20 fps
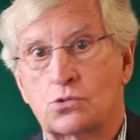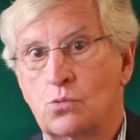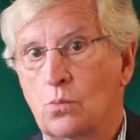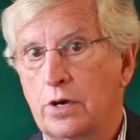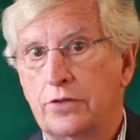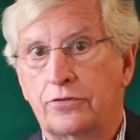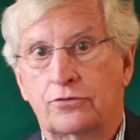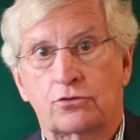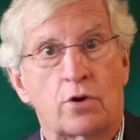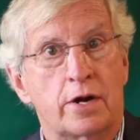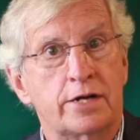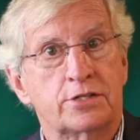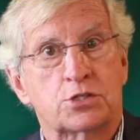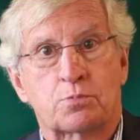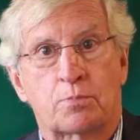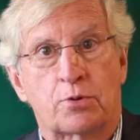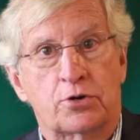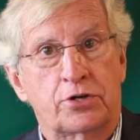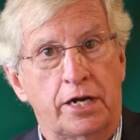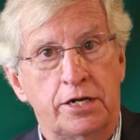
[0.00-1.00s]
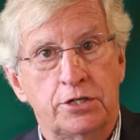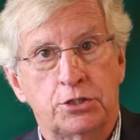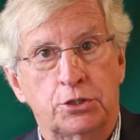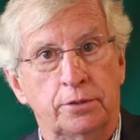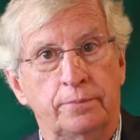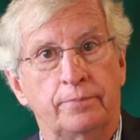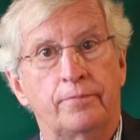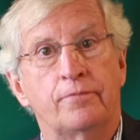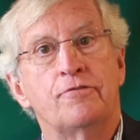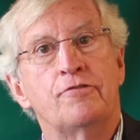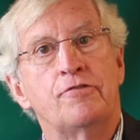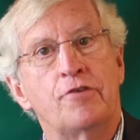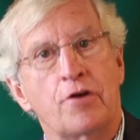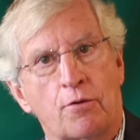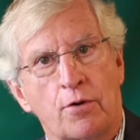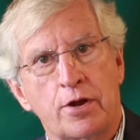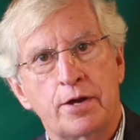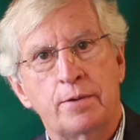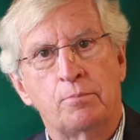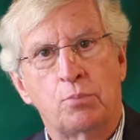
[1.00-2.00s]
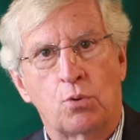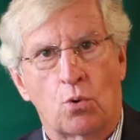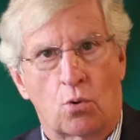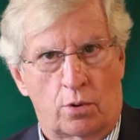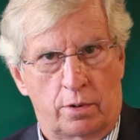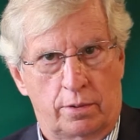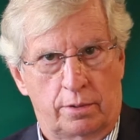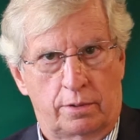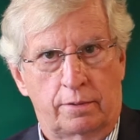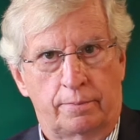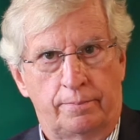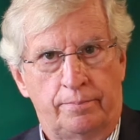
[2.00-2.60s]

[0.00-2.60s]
with transportation? Very important.